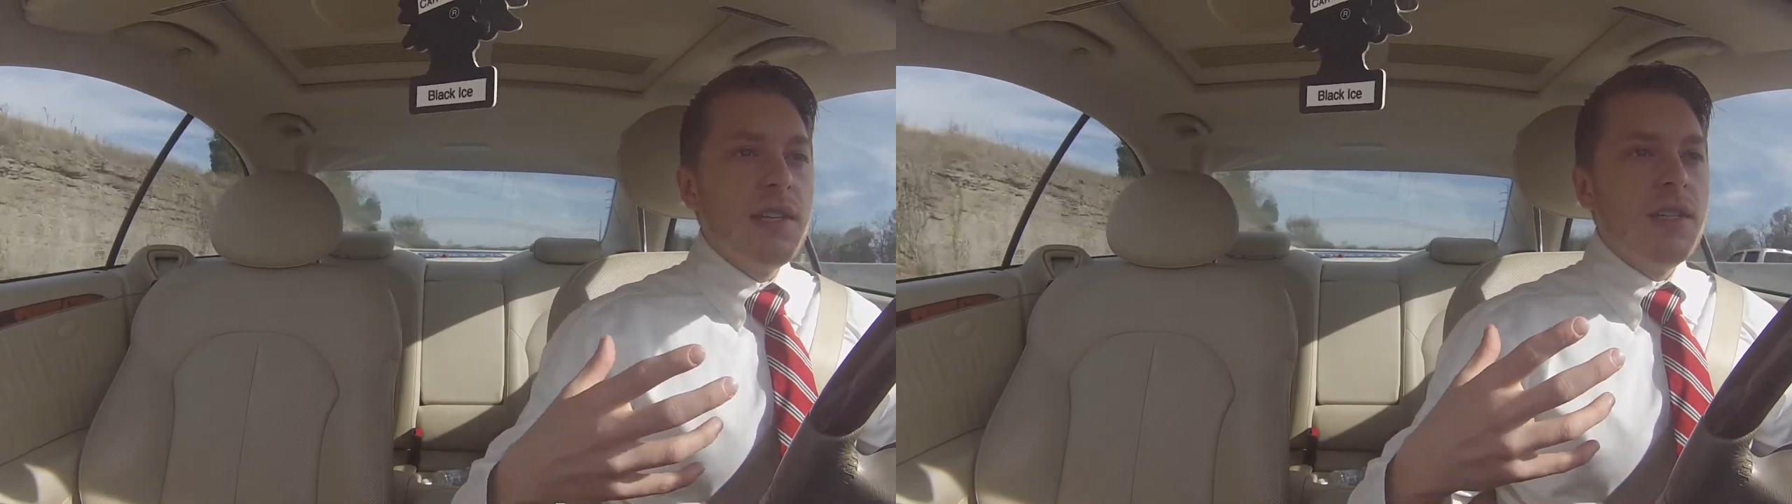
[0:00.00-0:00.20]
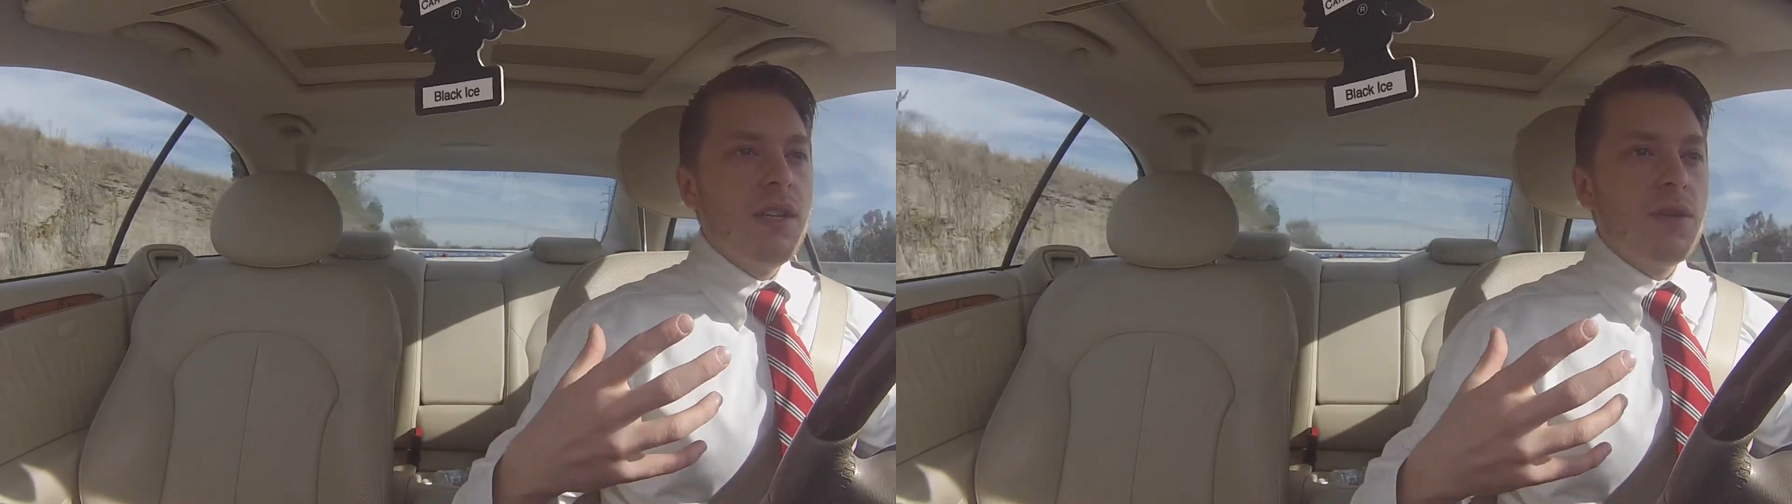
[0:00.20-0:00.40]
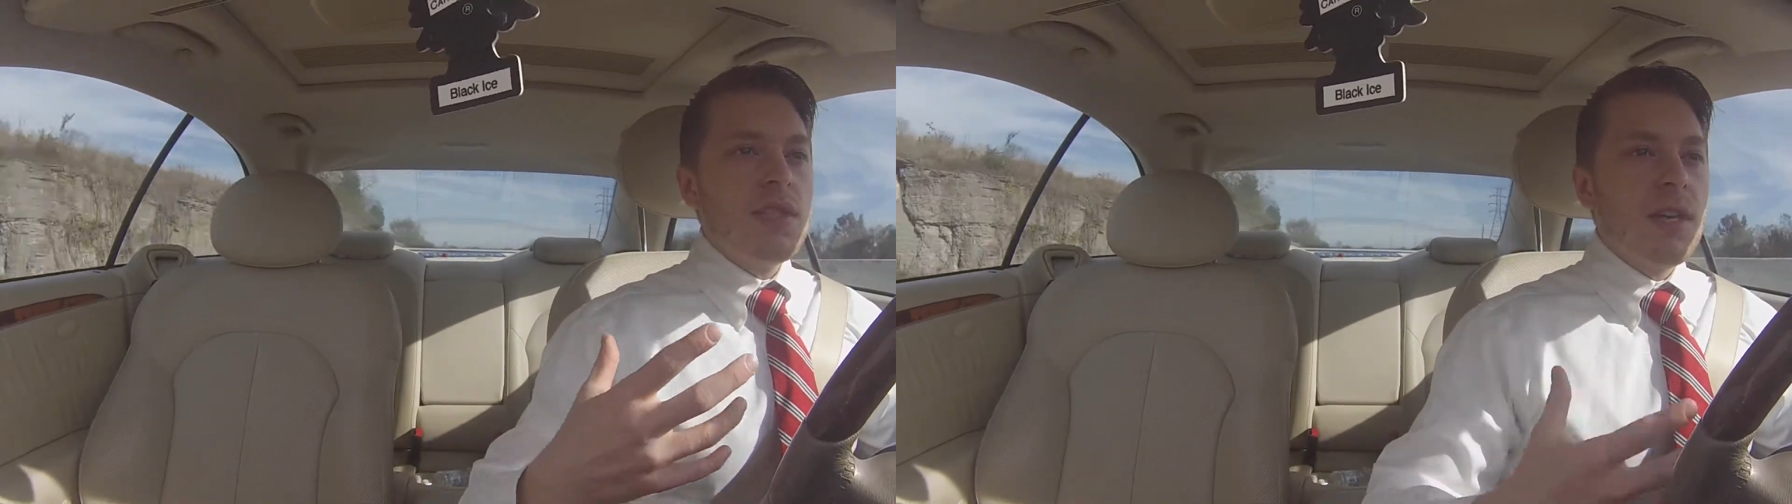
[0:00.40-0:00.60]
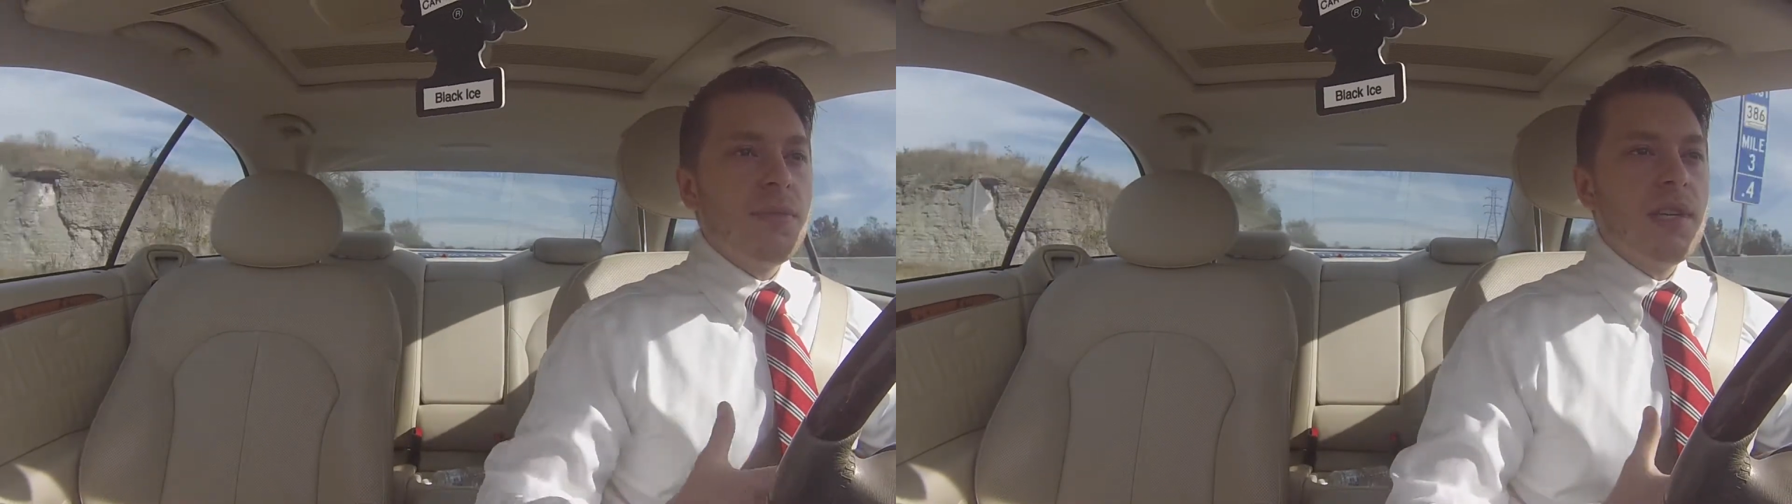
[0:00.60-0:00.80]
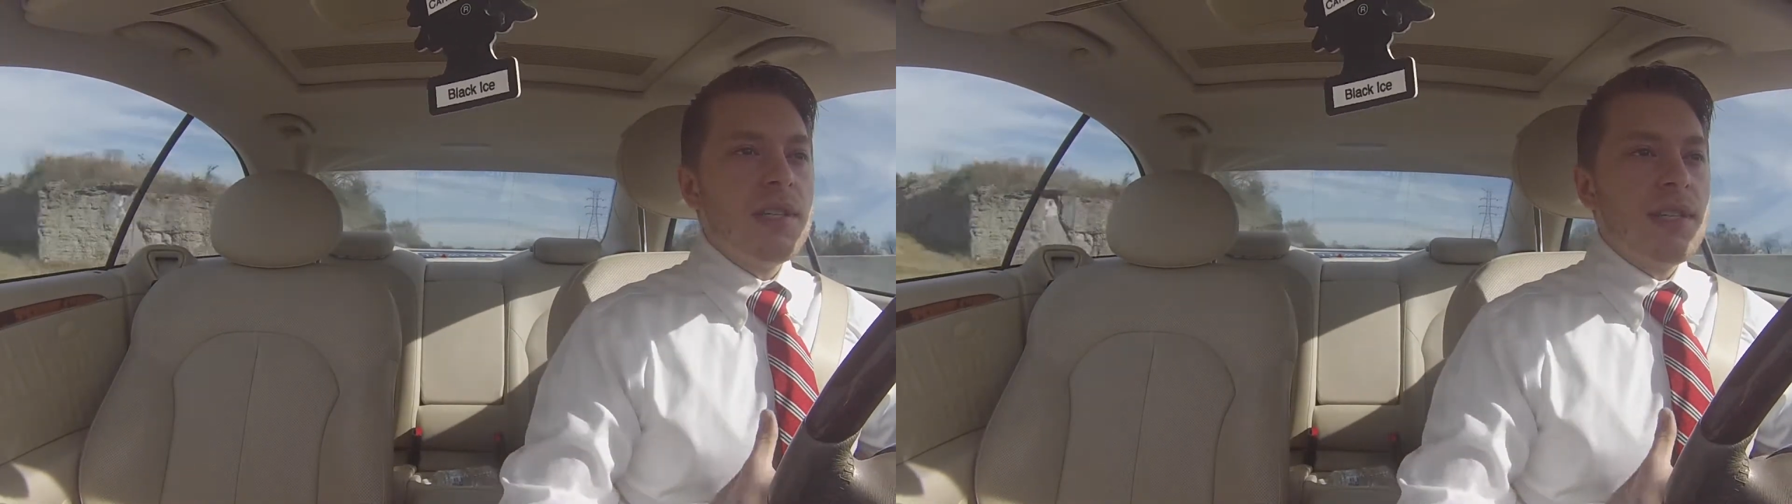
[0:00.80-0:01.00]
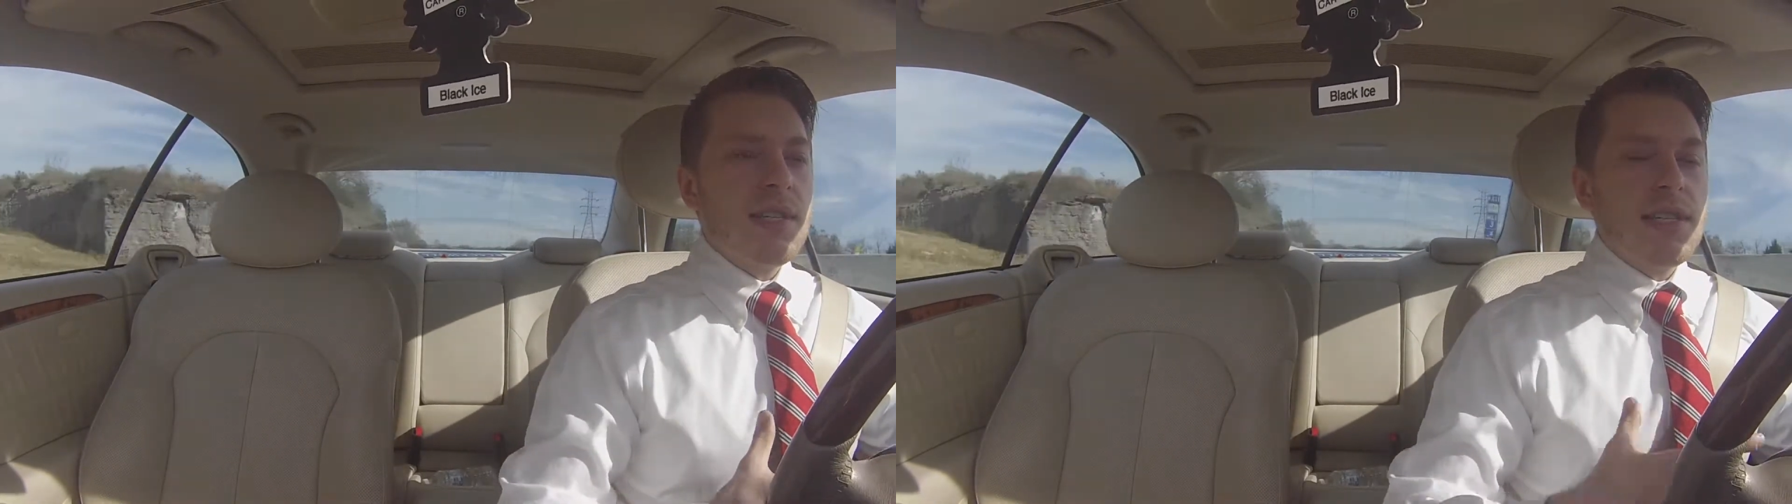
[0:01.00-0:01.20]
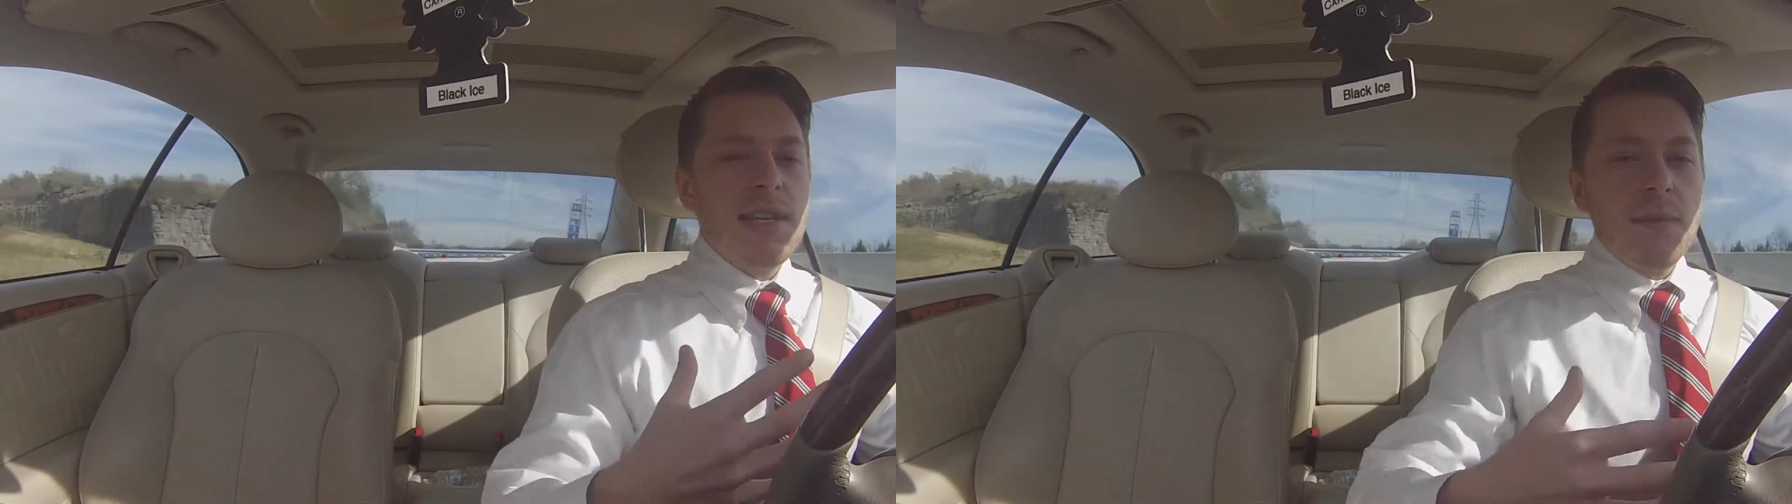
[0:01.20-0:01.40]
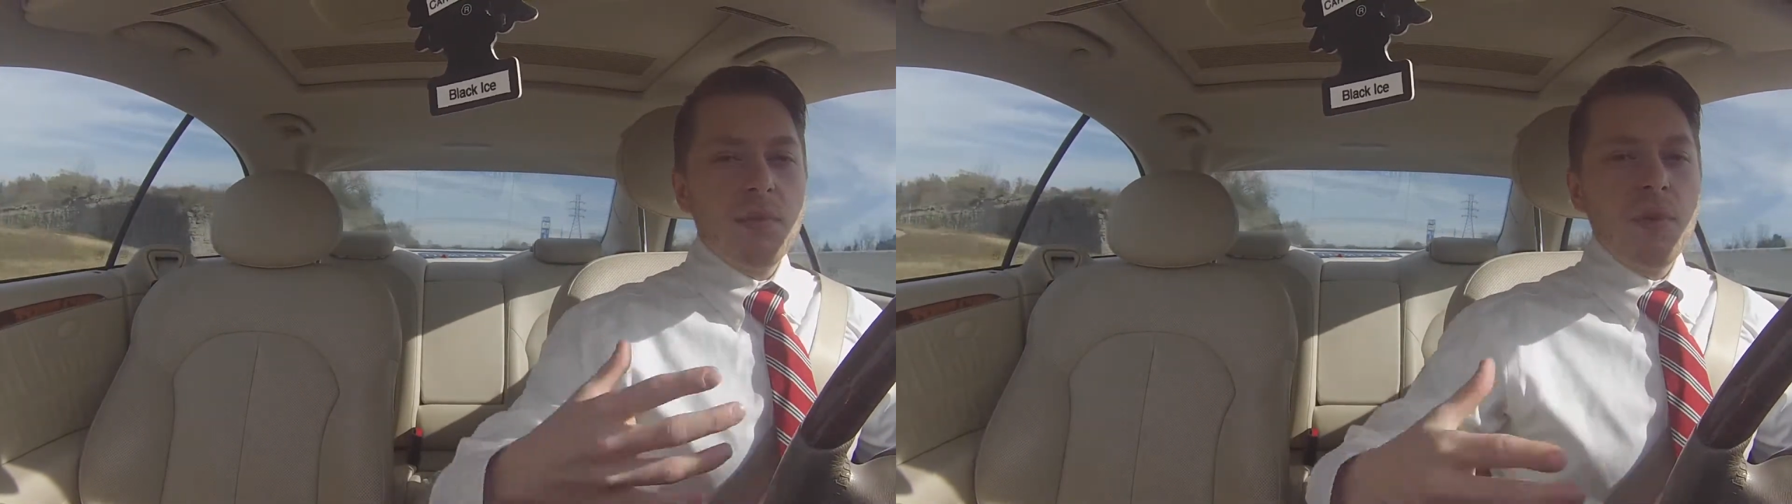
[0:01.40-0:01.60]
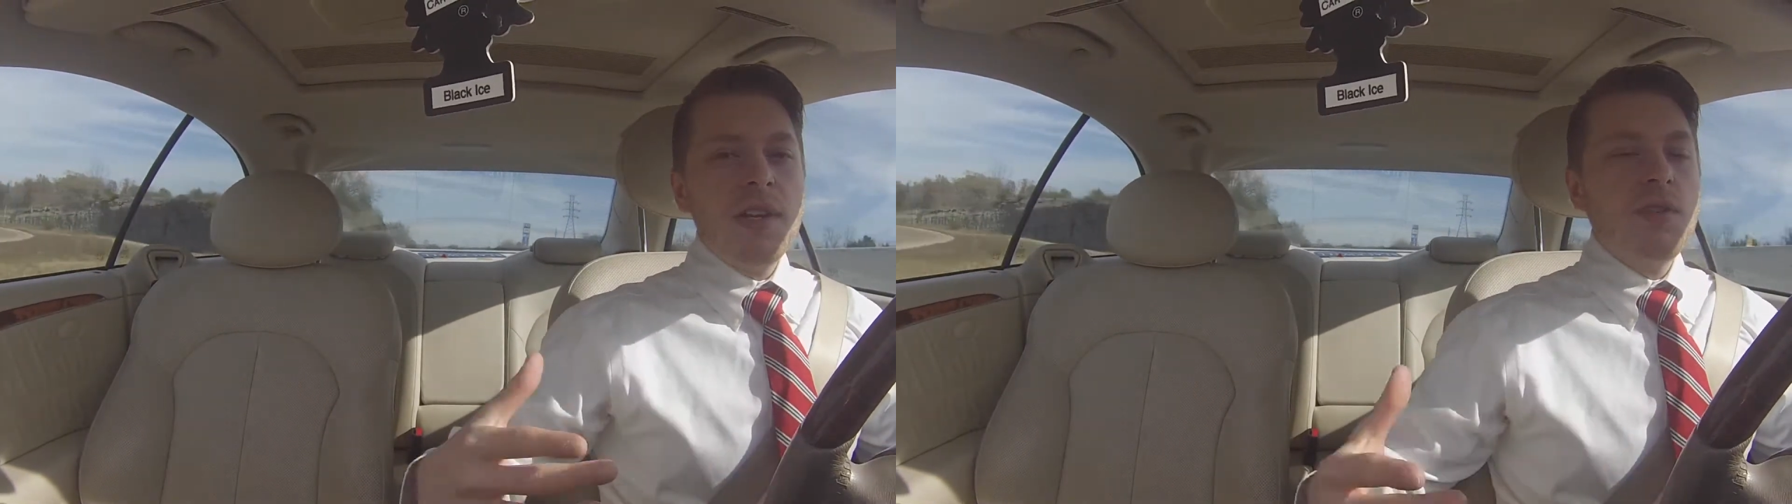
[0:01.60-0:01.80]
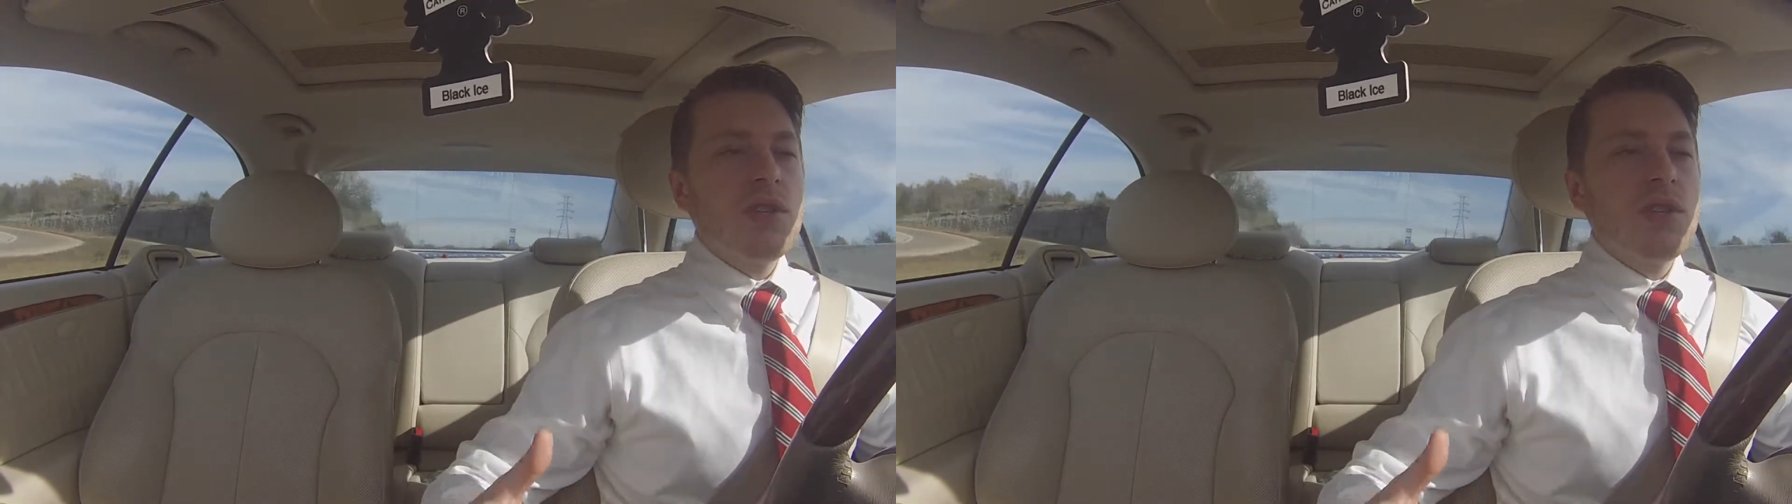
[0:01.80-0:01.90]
you know, something to separate